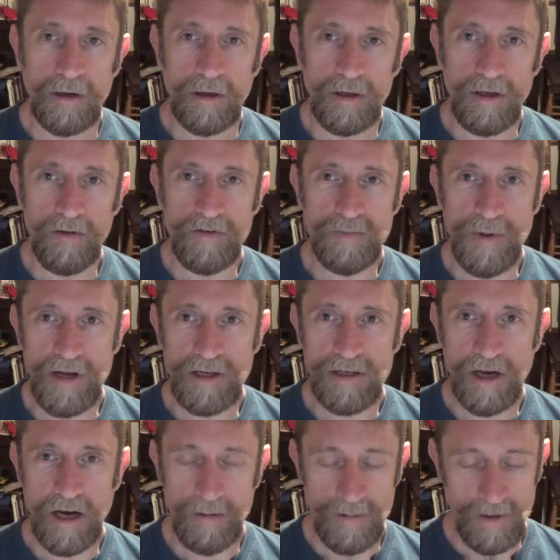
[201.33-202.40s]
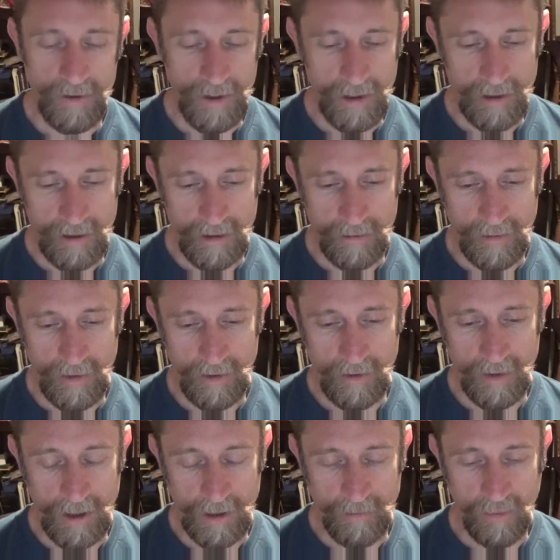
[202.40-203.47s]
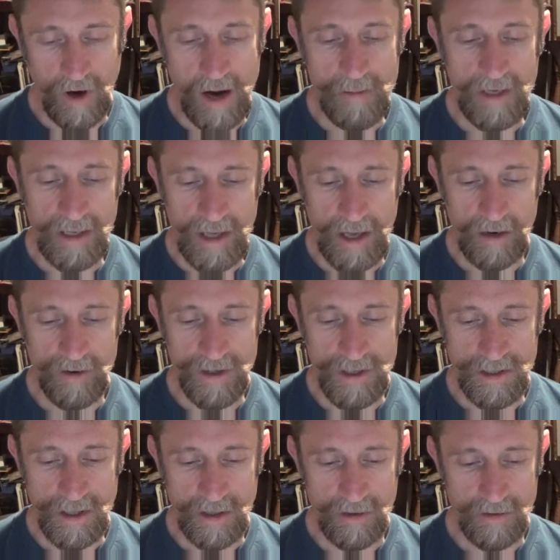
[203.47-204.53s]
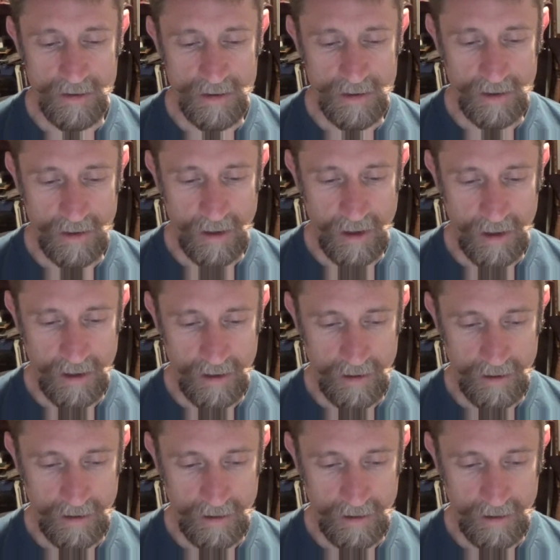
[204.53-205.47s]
you've spent time doing priming the energy centers, it'll